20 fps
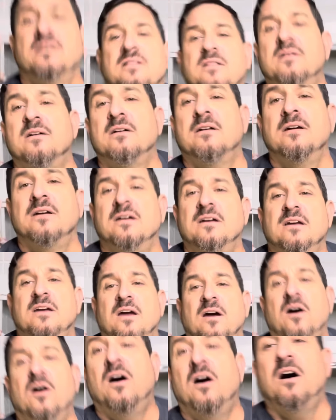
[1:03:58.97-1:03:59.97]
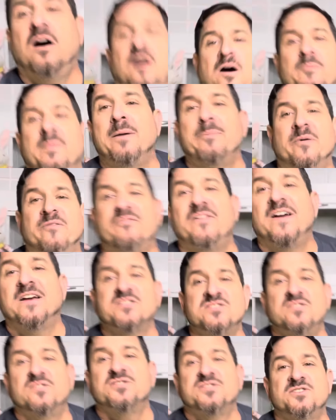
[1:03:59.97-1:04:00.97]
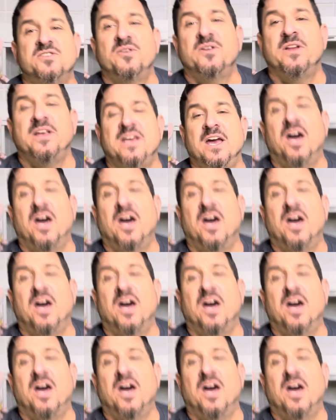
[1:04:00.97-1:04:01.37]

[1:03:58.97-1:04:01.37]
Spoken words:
look. Oh, my professional studio.